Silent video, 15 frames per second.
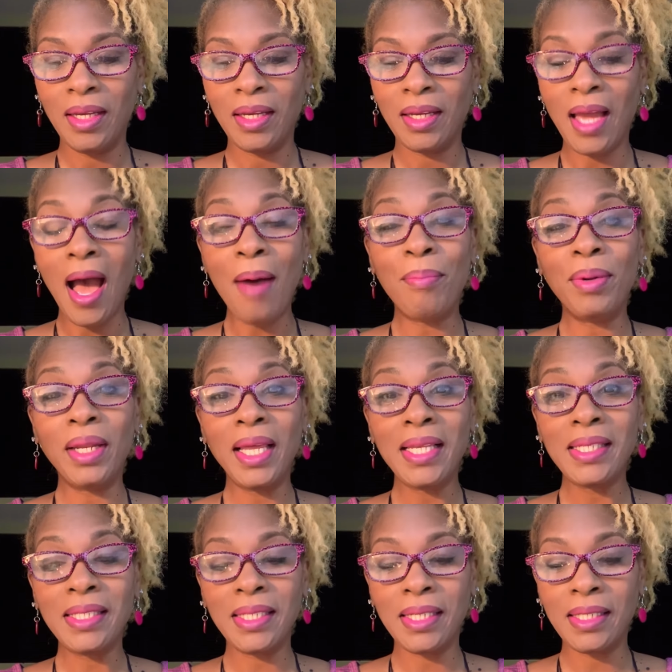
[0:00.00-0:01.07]
God
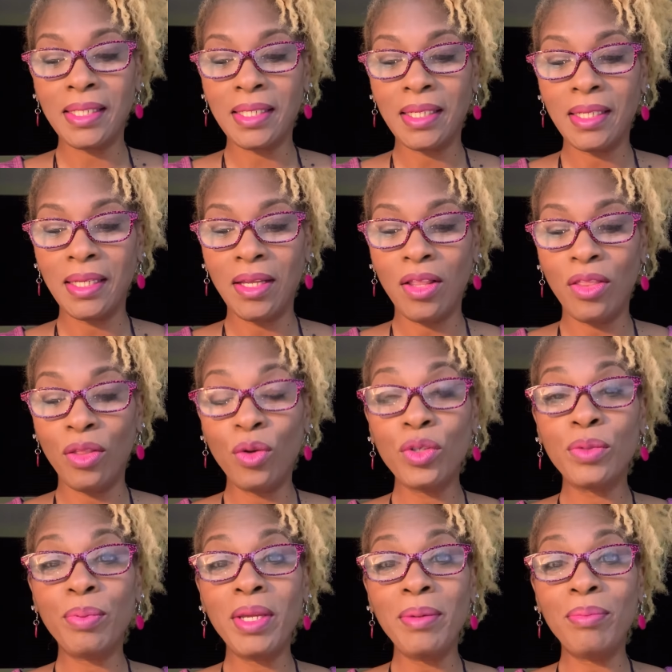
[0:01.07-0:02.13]
blesses those
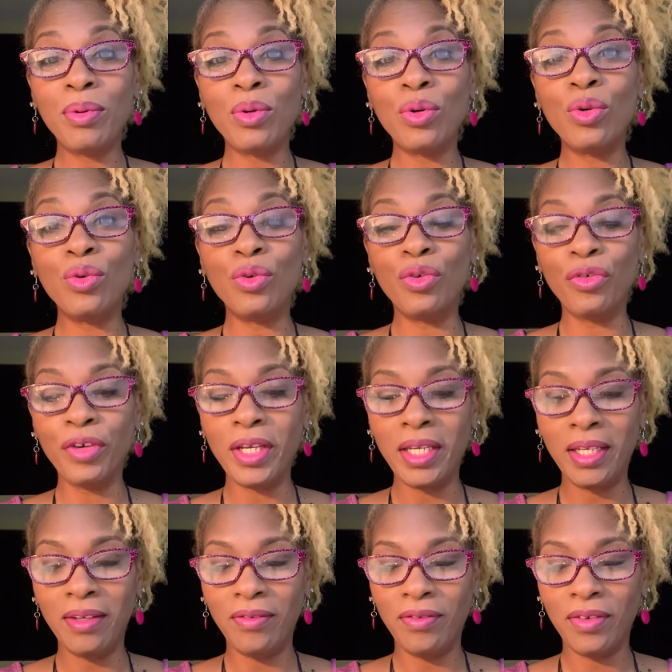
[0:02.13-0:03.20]
people who
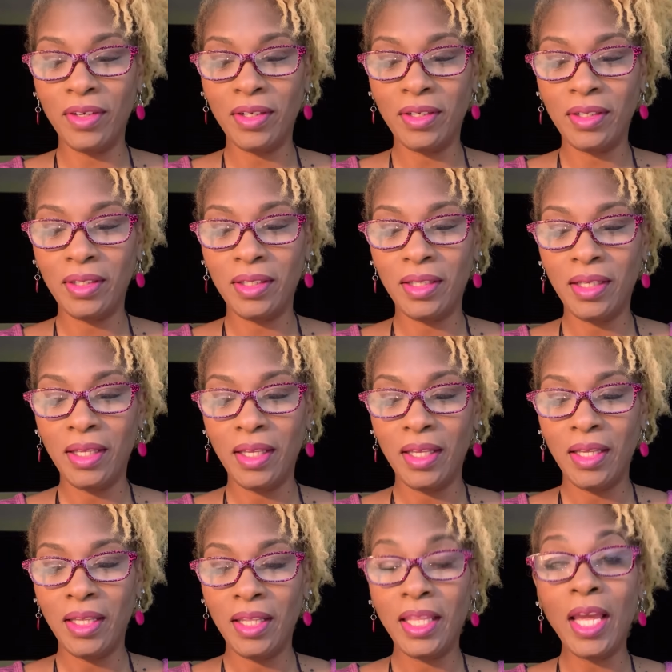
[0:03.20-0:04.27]
grieve.
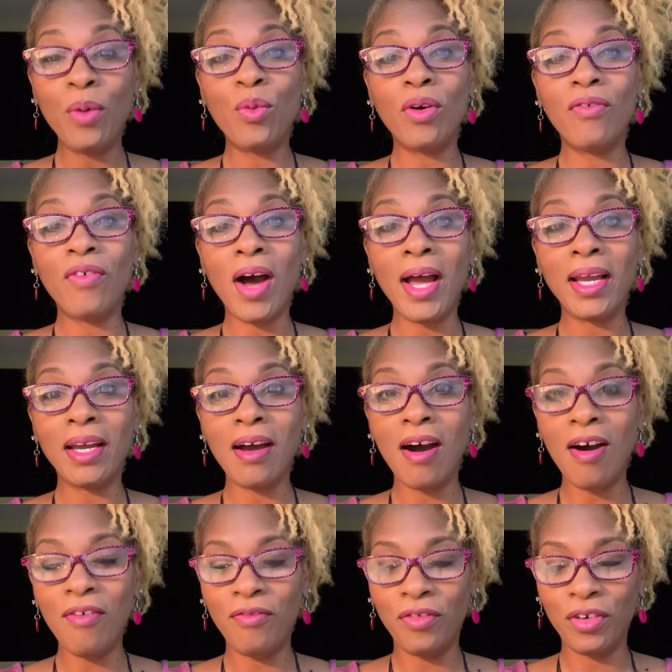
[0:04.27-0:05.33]
They will find
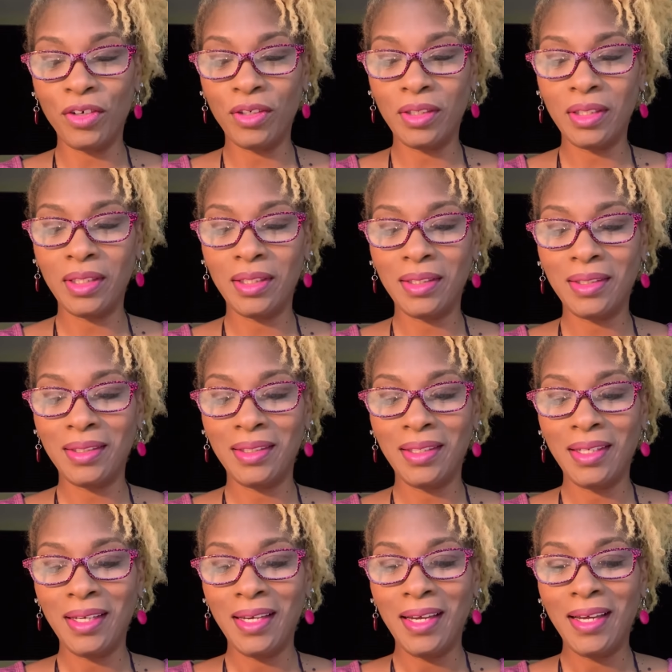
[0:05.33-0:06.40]
comfort.
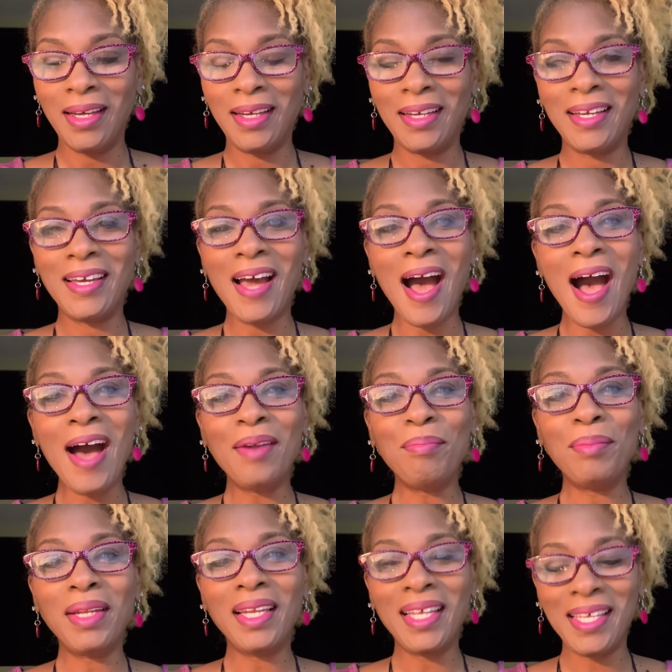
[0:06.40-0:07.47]
God
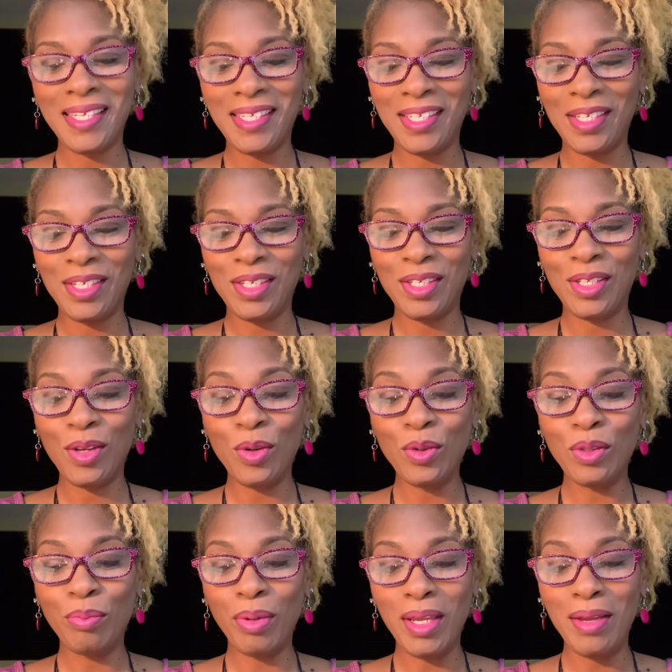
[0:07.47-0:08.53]
blesses
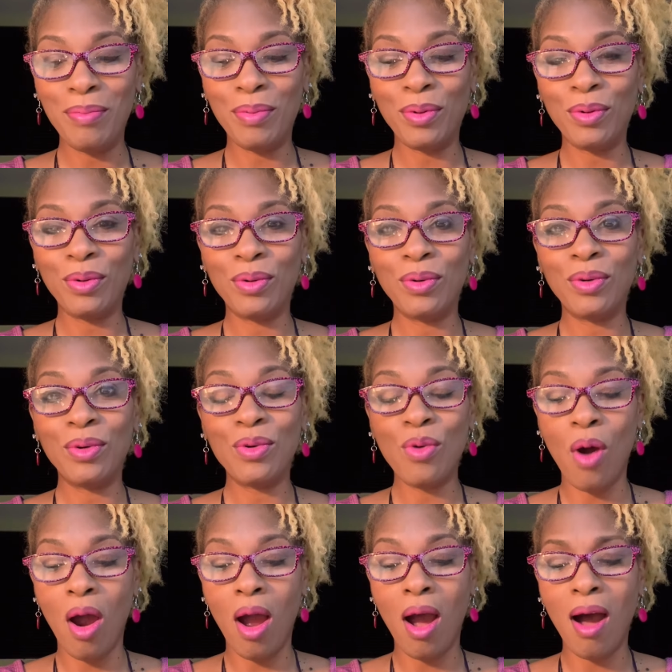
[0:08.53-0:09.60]
those people who
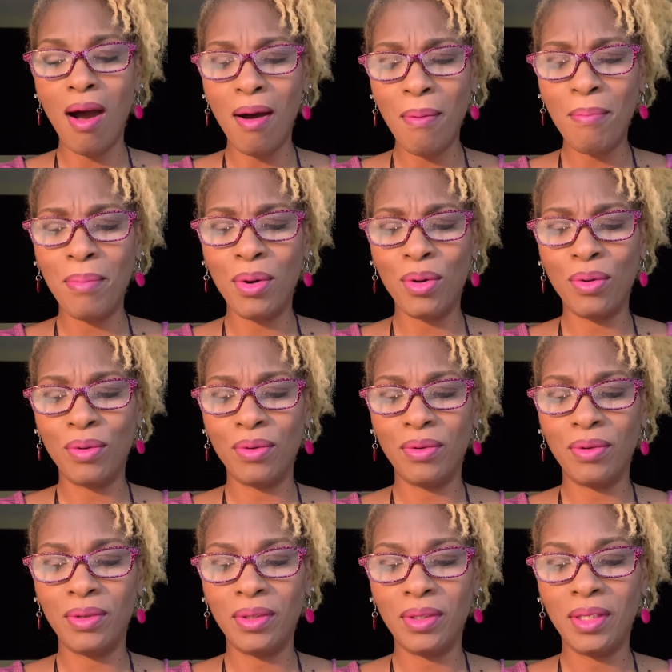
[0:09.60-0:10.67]
are humble,
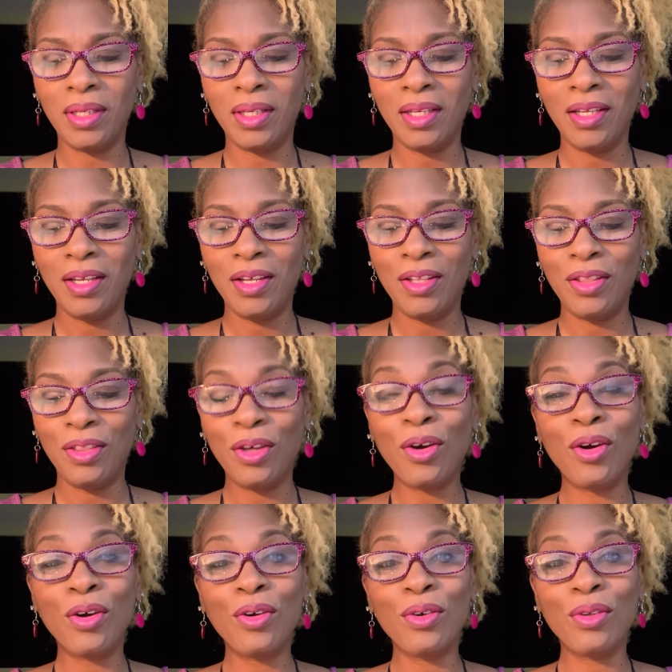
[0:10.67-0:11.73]
the
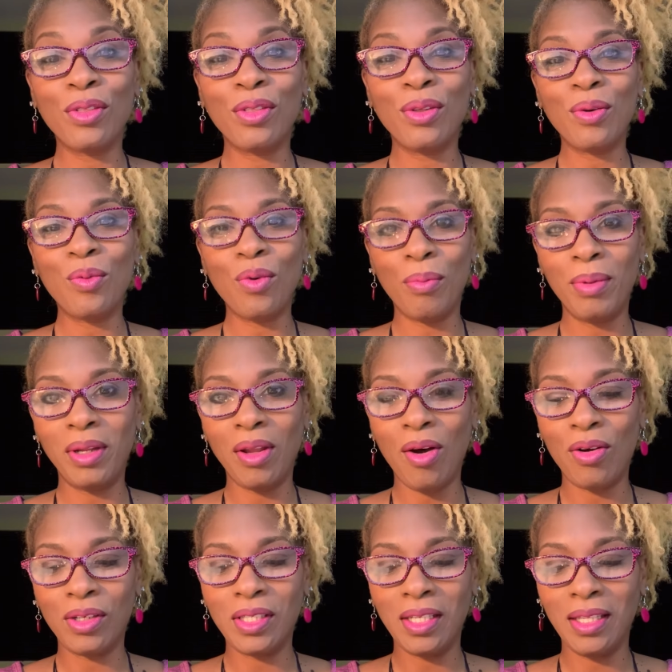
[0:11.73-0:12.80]
earth will
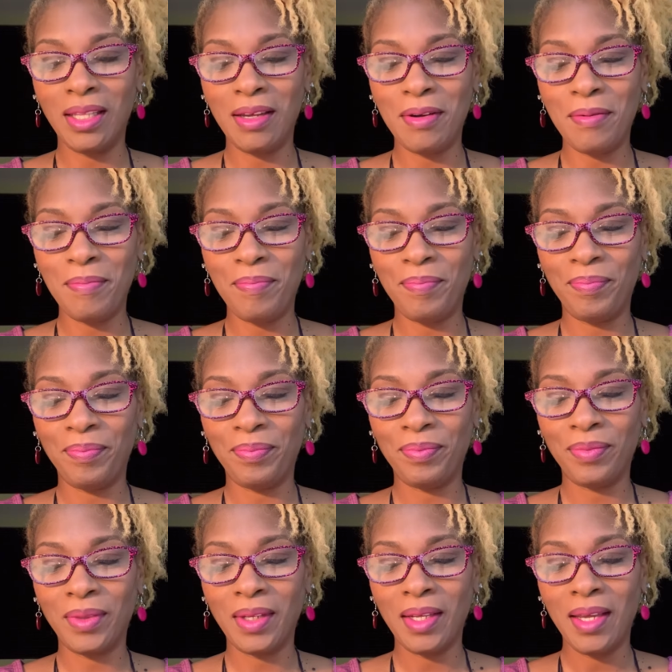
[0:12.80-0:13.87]
belong to them.
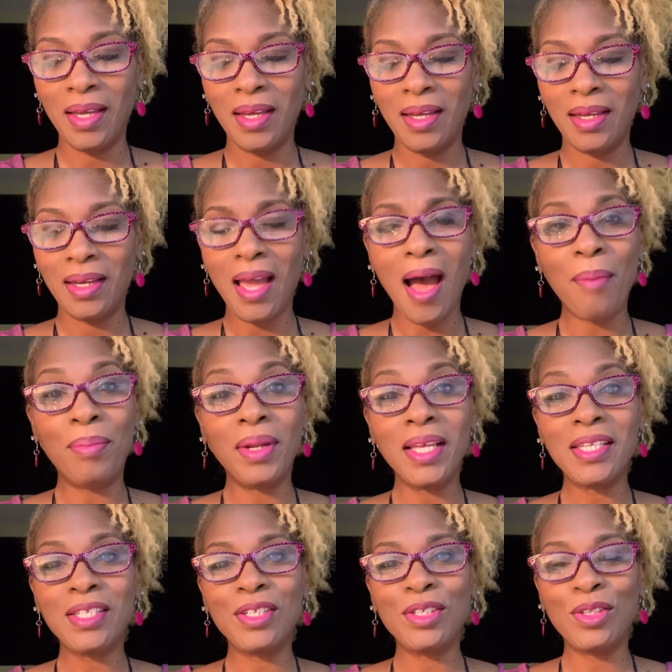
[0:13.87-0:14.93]
God
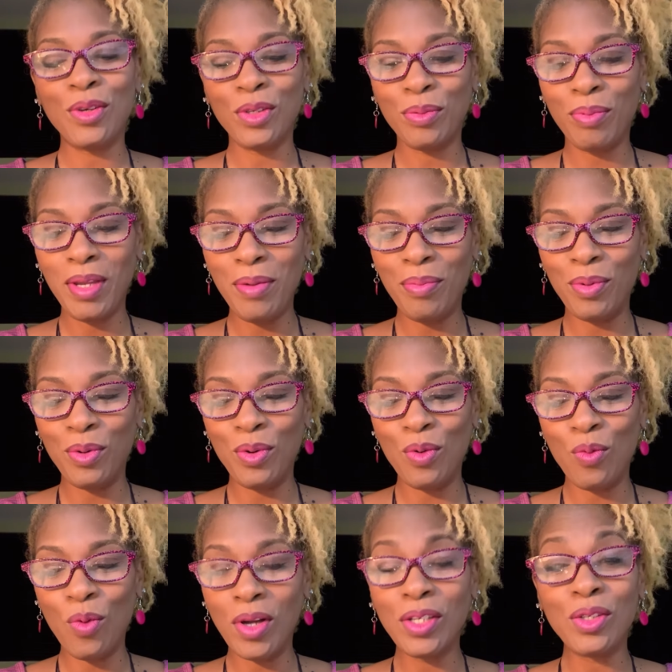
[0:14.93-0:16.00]
blesses those people who
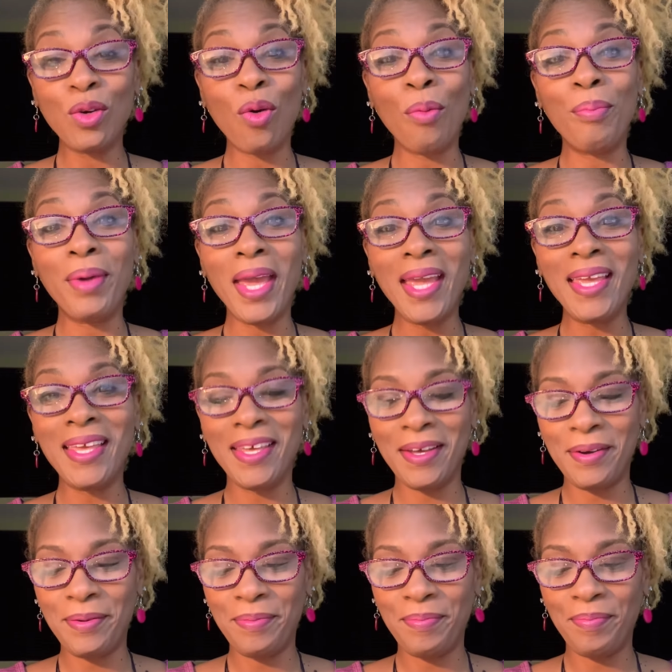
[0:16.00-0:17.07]
want to obey
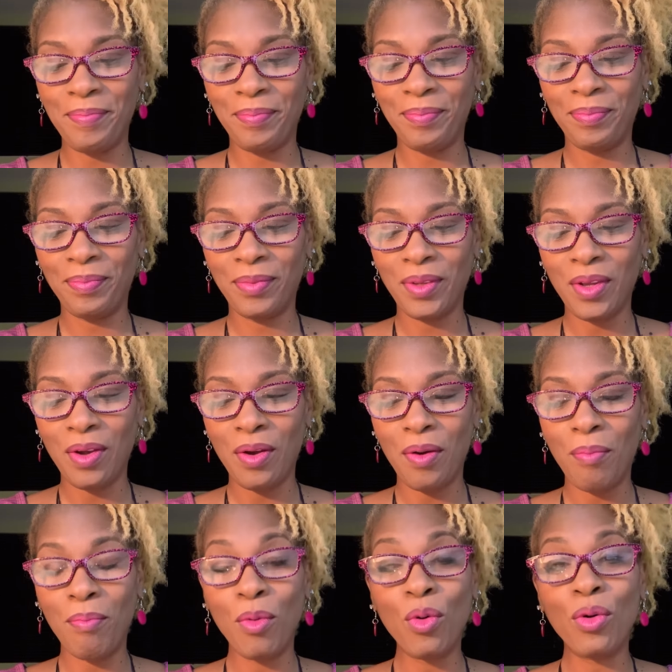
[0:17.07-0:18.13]
him
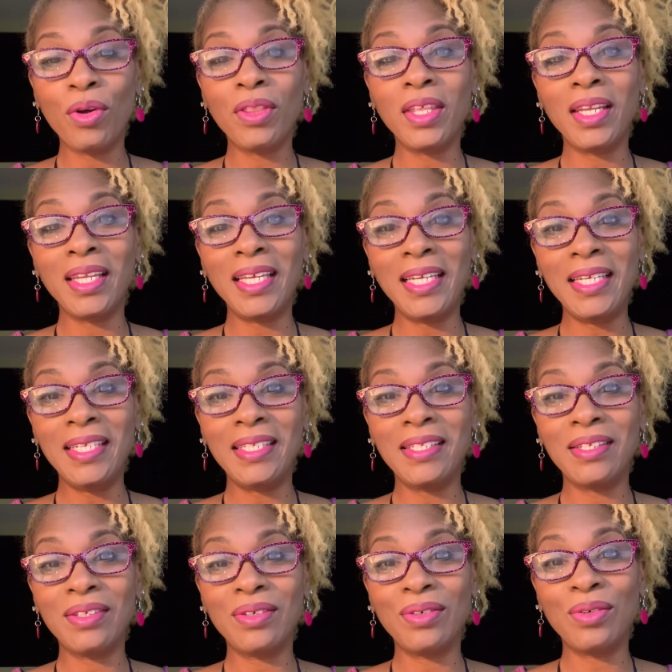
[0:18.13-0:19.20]
more than eat
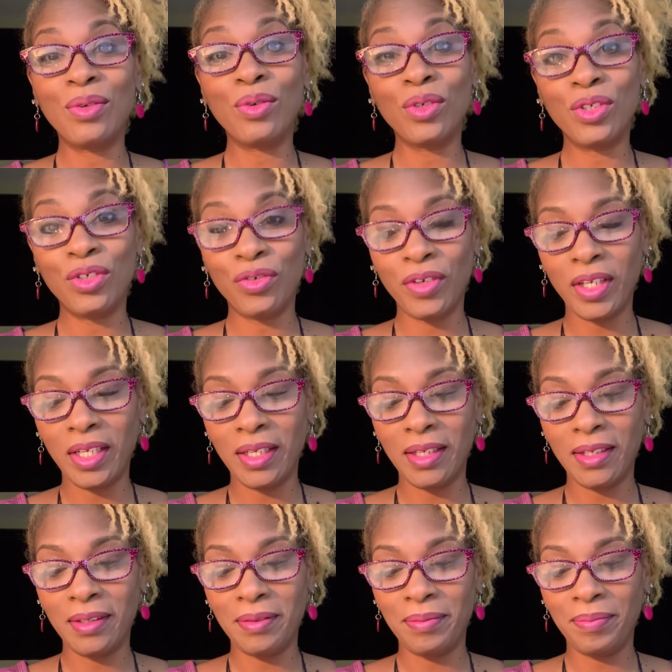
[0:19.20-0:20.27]
or drink.
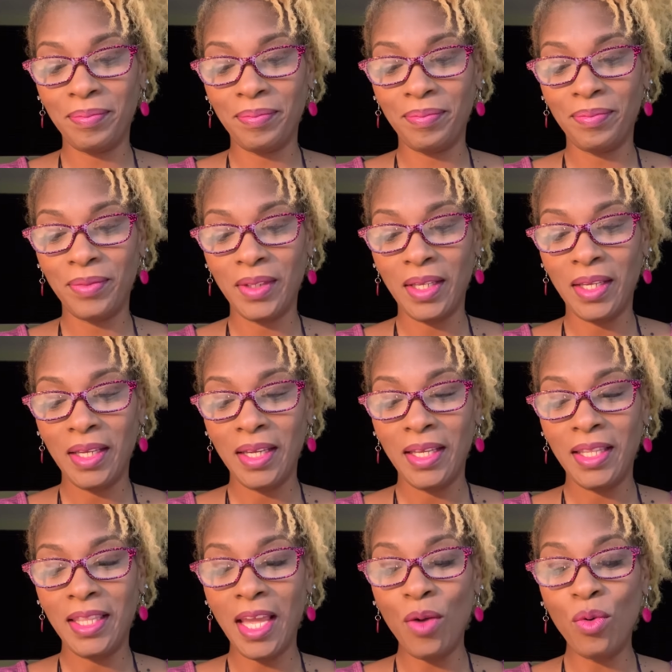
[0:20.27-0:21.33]

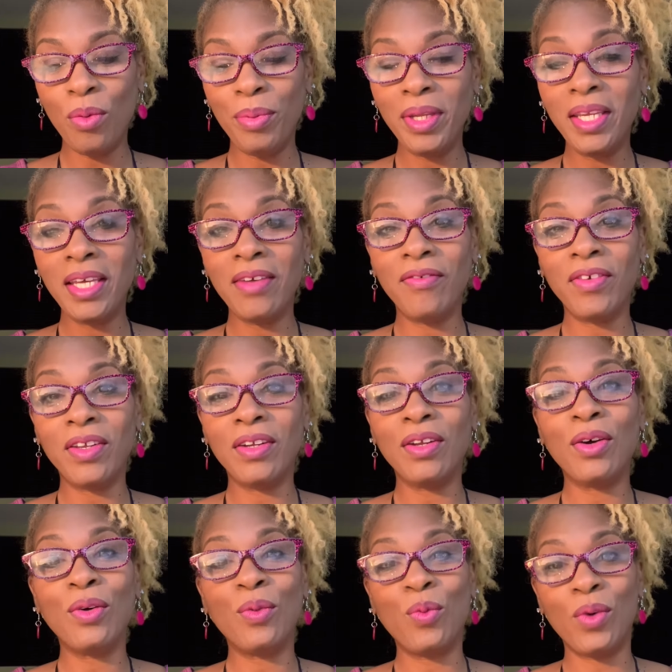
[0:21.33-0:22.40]
They will be given
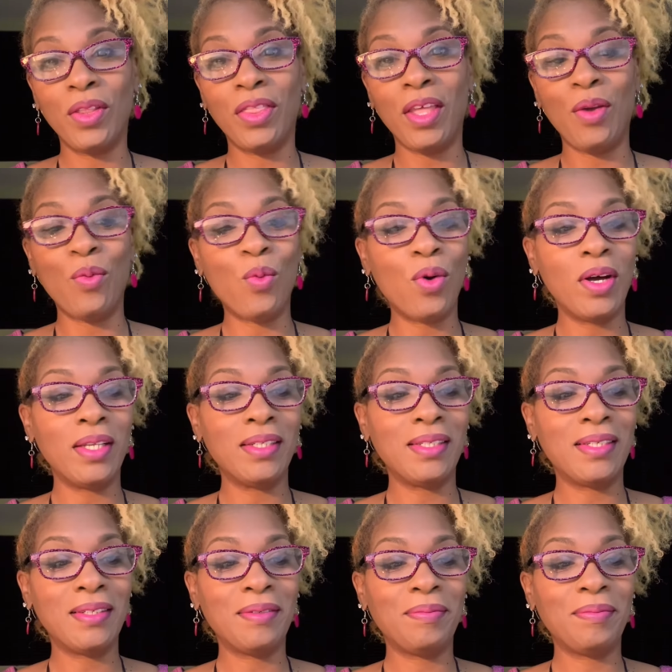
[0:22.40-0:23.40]
what they want.